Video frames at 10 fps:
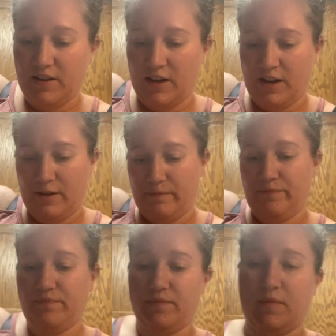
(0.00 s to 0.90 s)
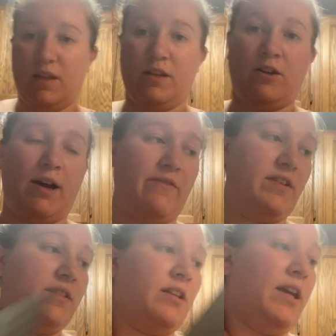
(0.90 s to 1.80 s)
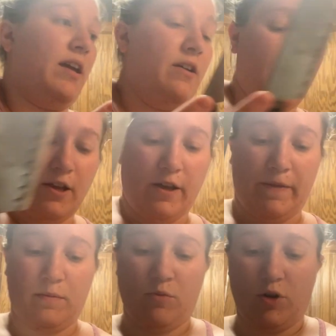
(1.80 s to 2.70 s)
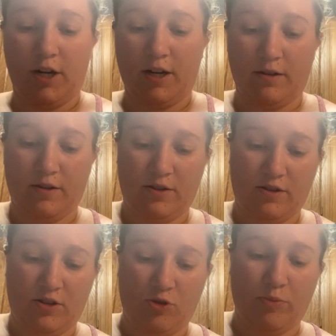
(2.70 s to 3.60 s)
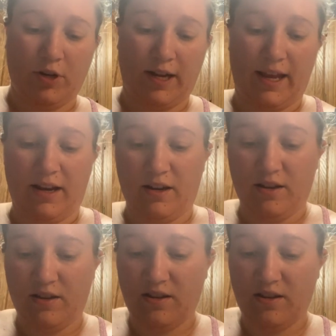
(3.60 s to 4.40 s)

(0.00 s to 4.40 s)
Um, you know, obviously the more you put in,